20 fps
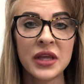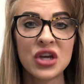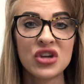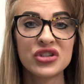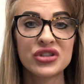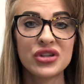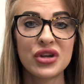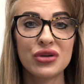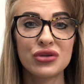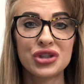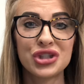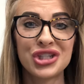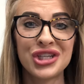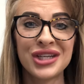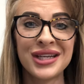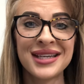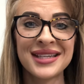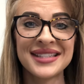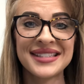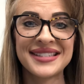So she
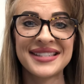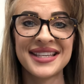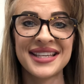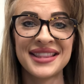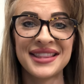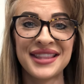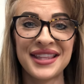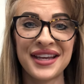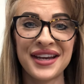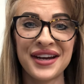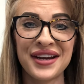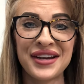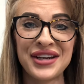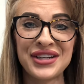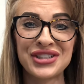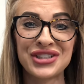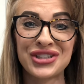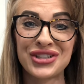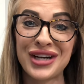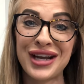can sit there
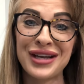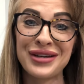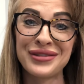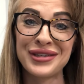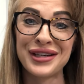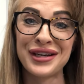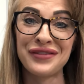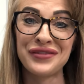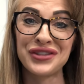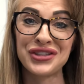and try whatever